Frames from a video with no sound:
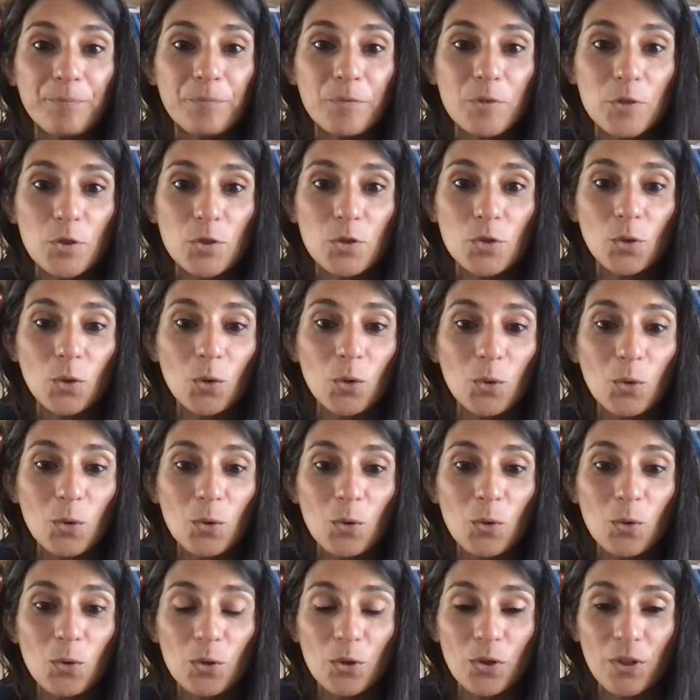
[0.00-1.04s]

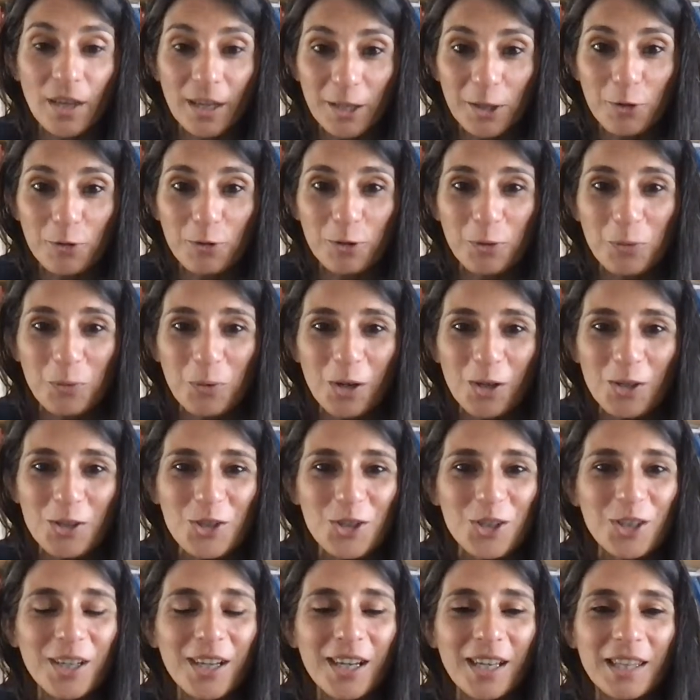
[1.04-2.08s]
So thank you for
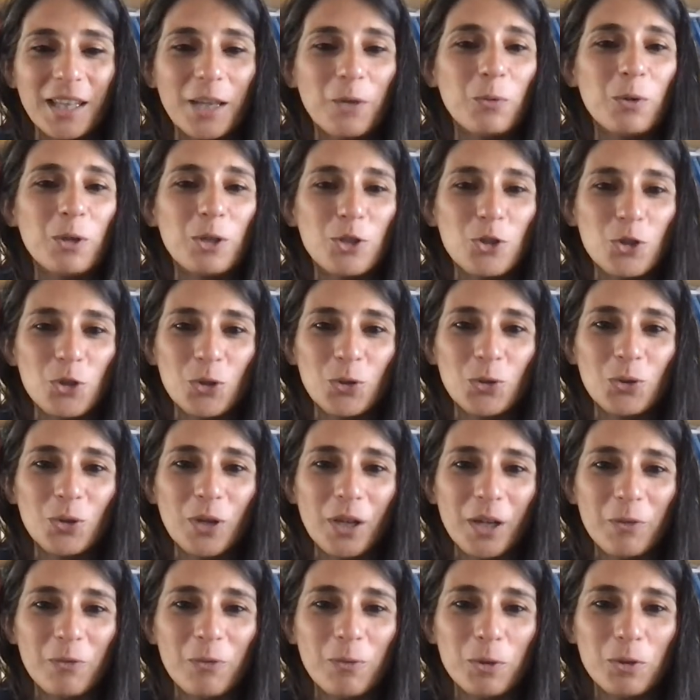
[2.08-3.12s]
watching, and I wish you
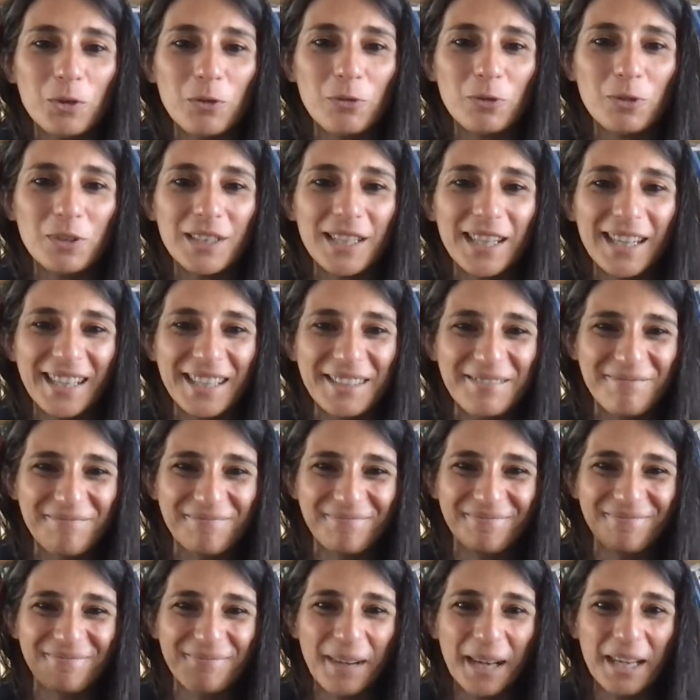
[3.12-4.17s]
a beautiful day.
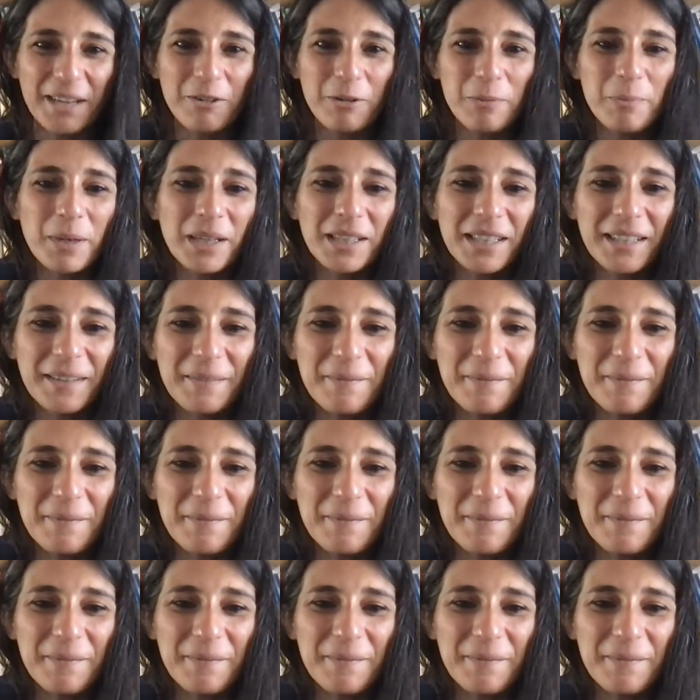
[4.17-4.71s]
Bye, everybody.